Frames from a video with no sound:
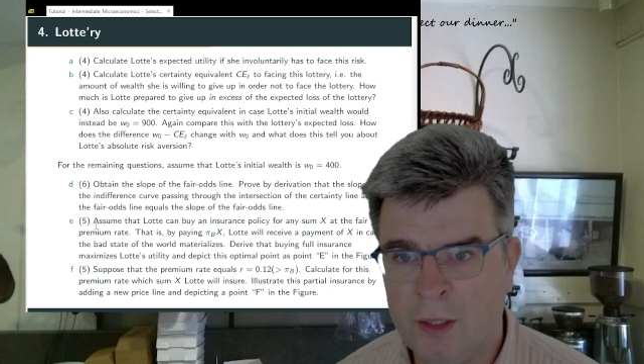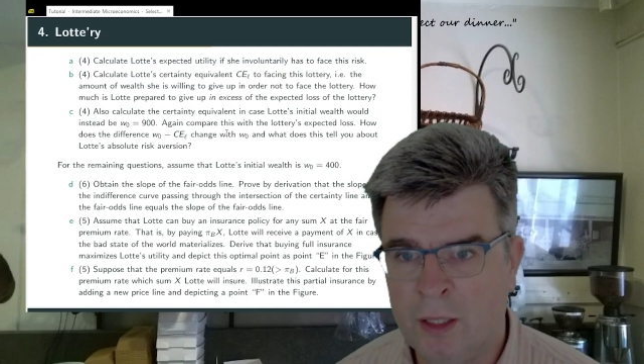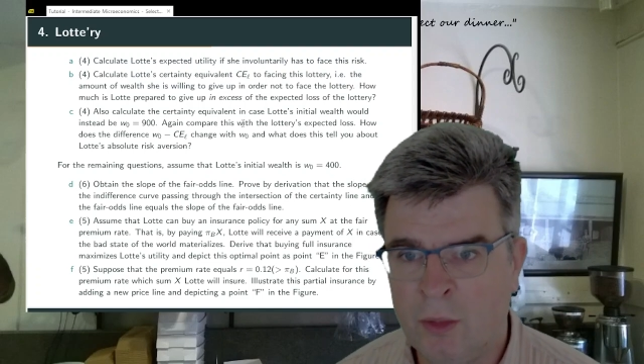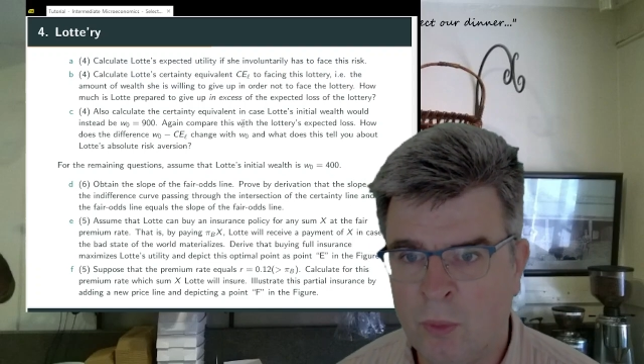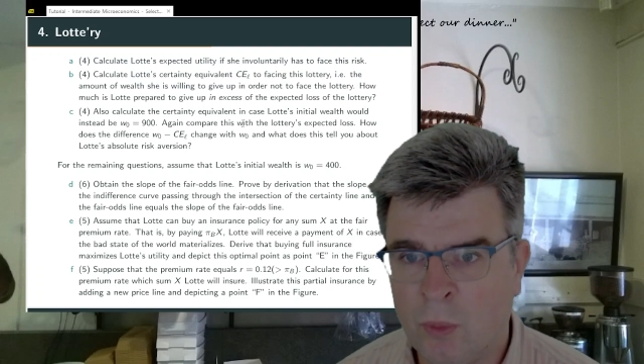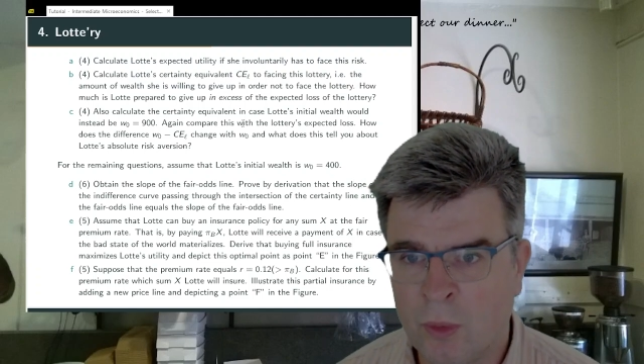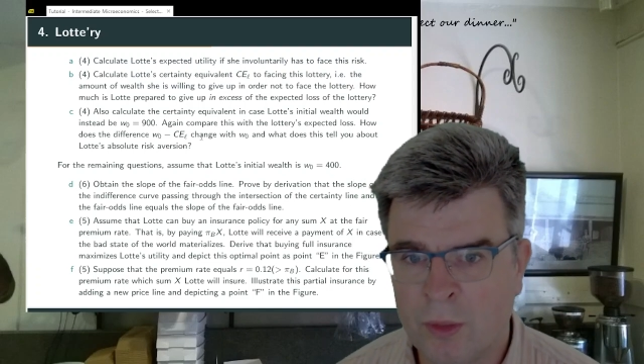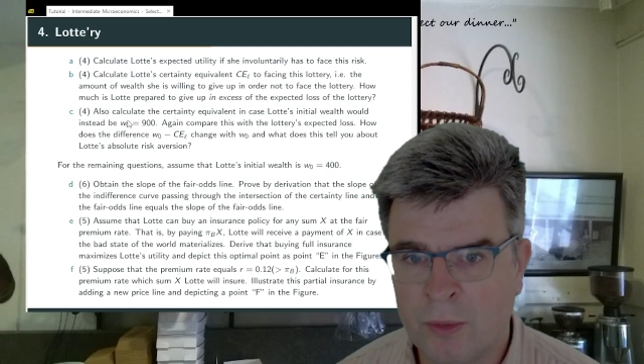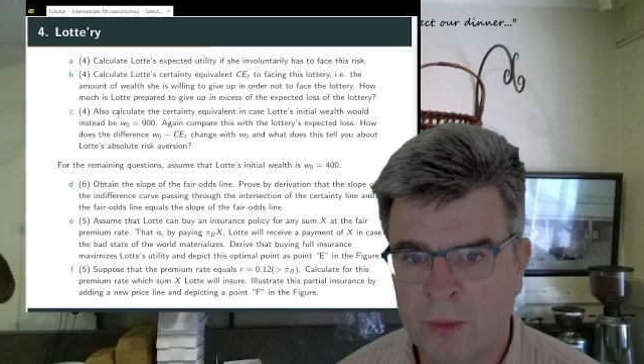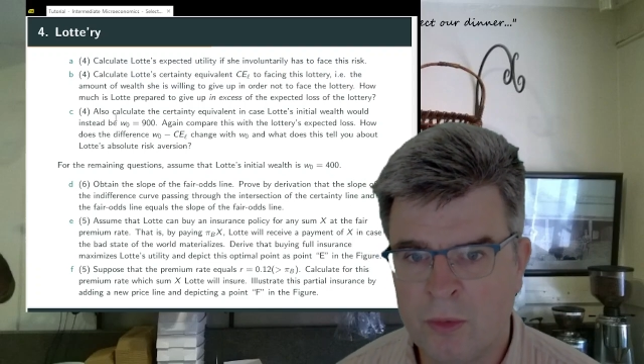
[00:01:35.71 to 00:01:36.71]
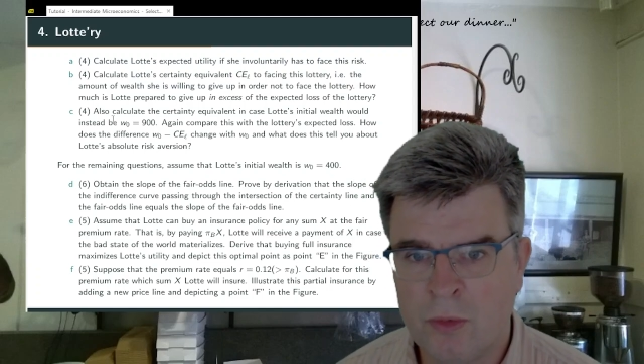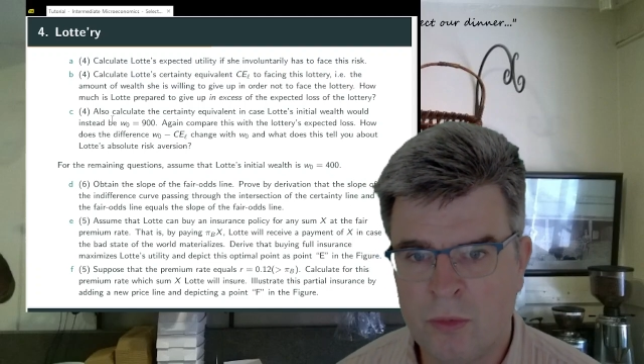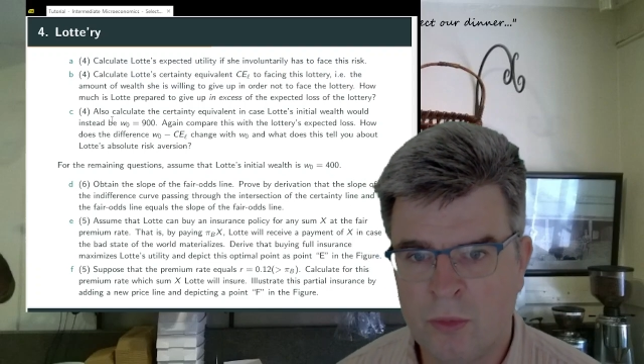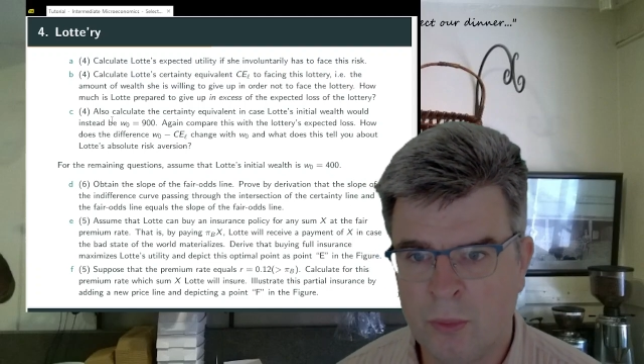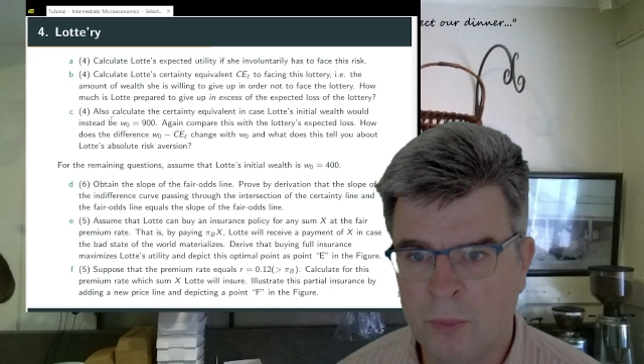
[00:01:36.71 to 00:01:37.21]
in order
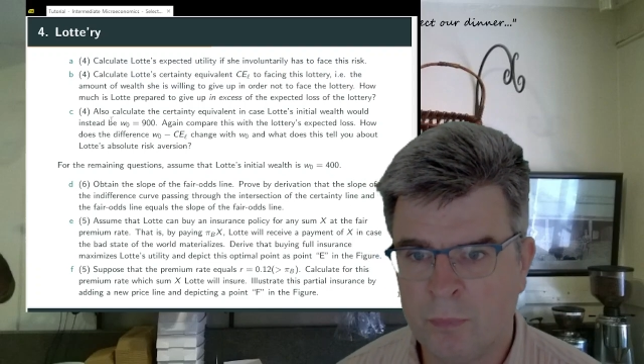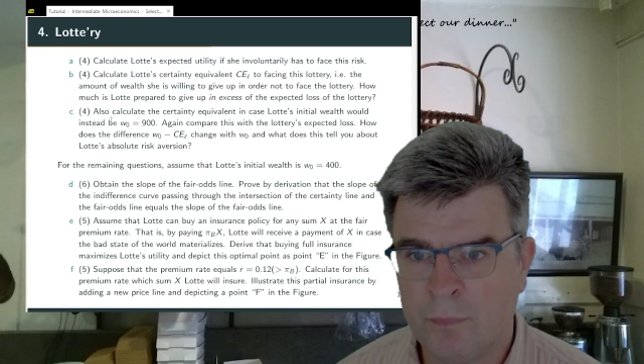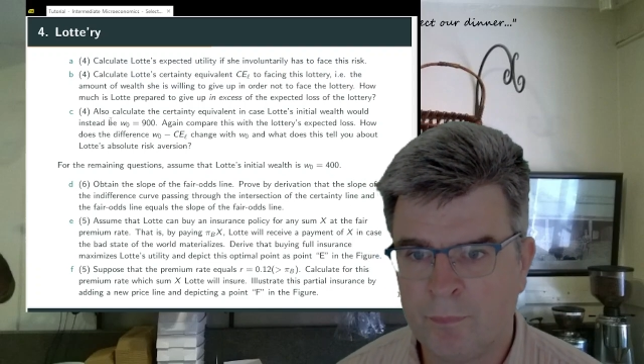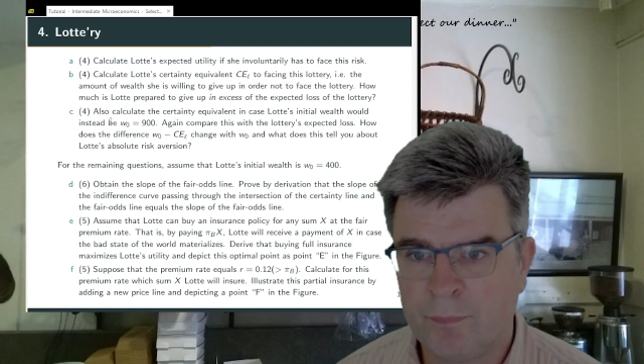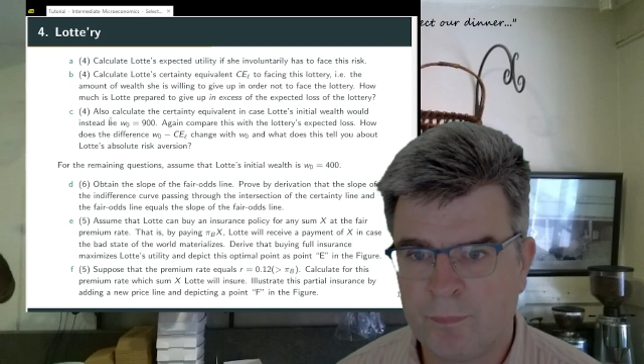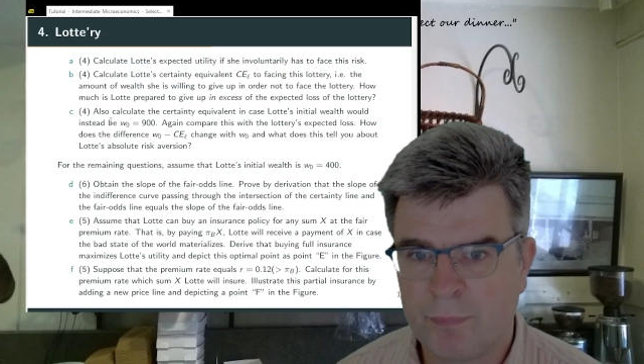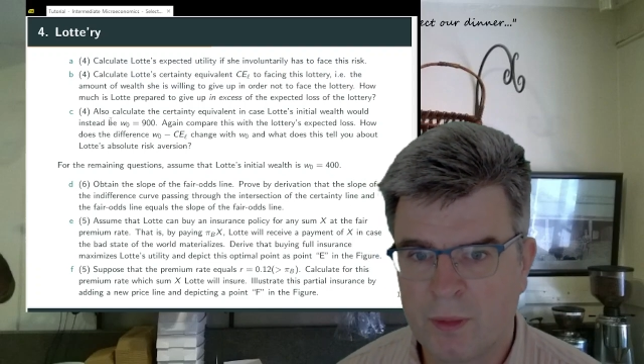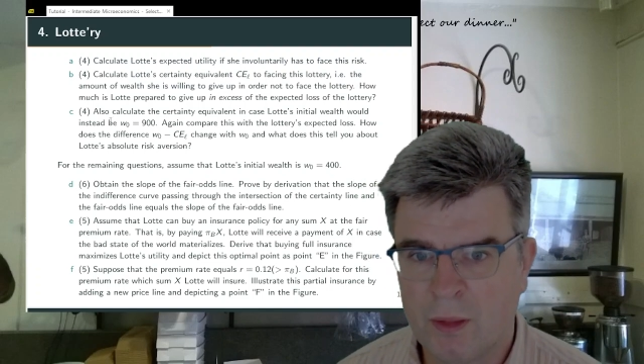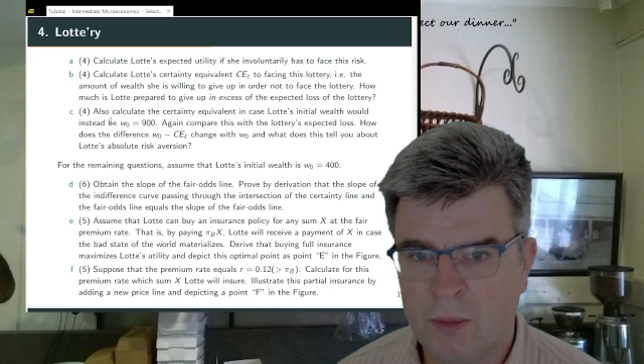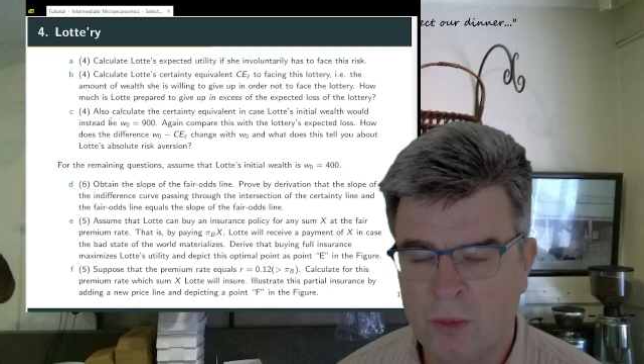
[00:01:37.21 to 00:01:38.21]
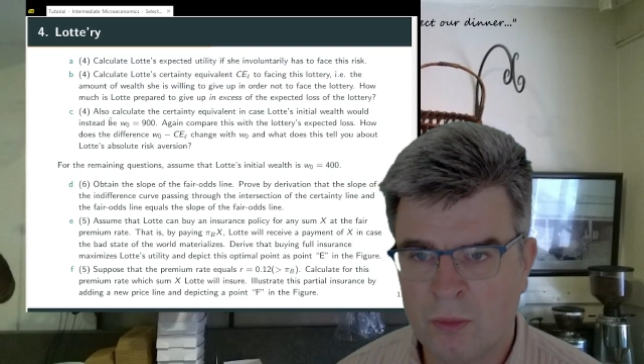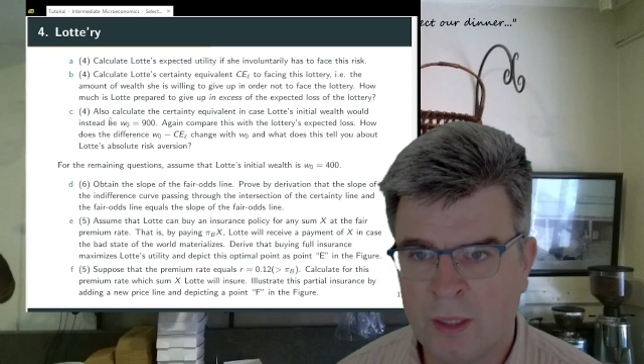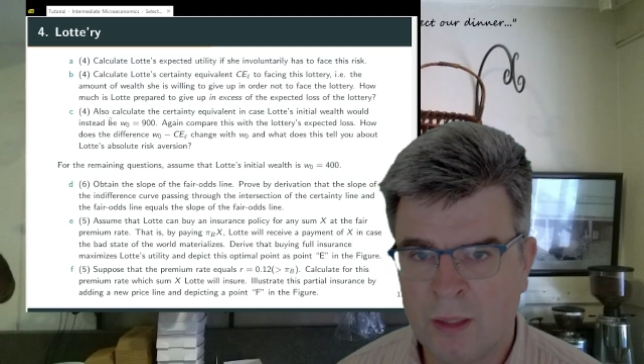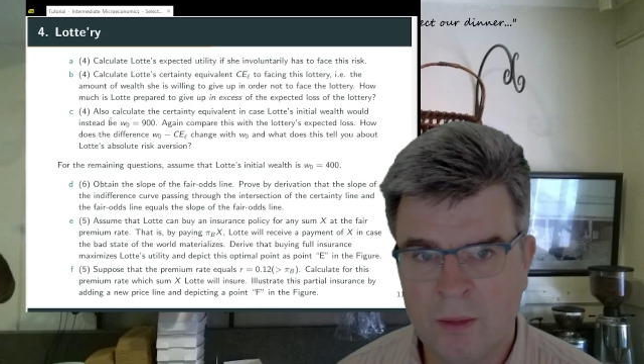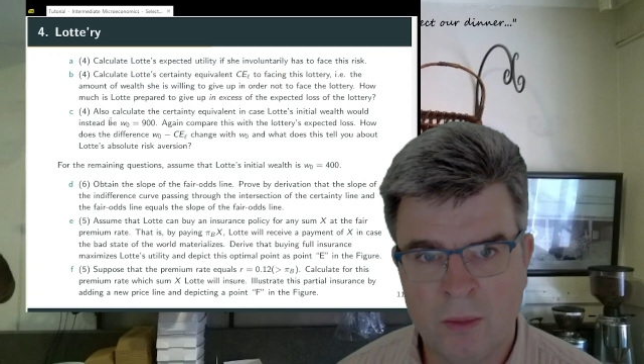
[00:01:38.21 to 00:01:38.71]
to not
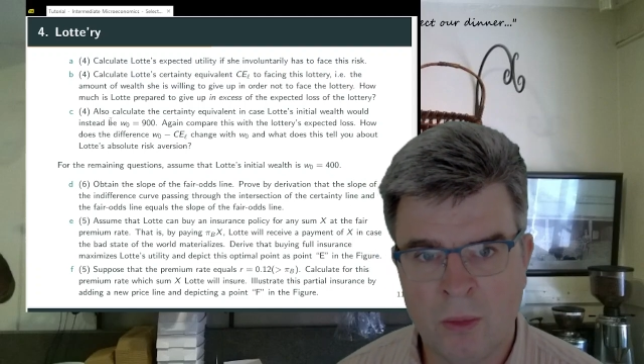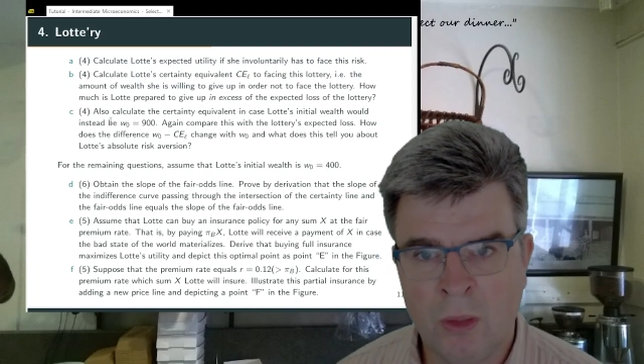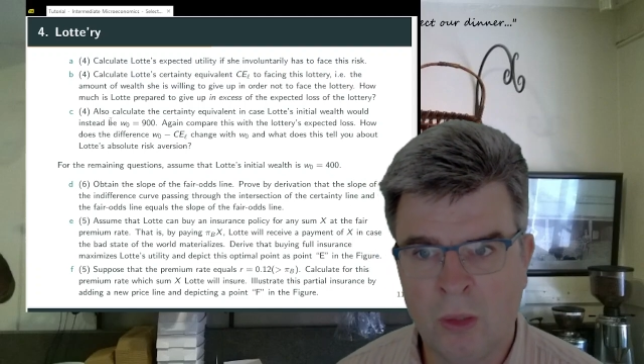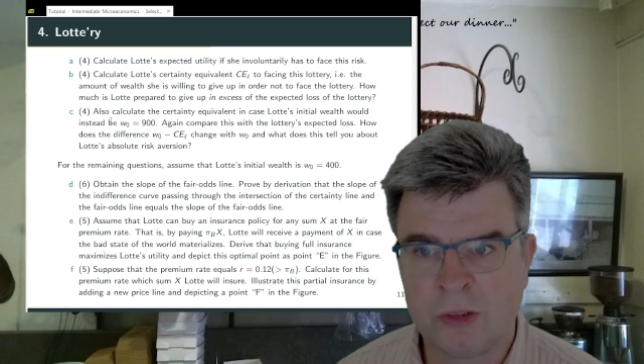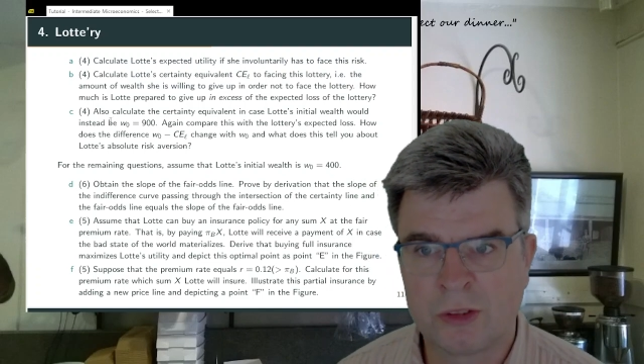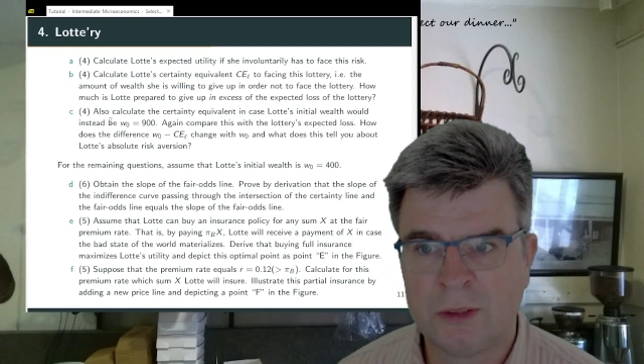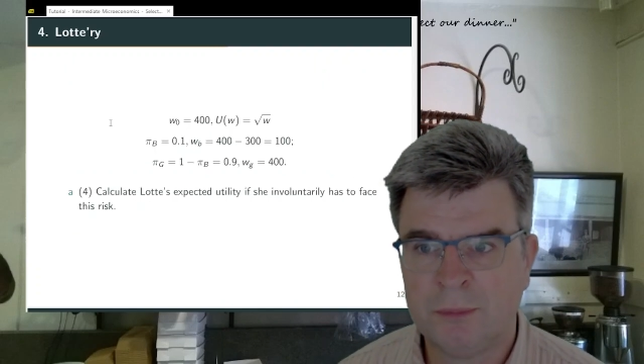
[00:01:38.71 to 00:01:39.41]
get lost.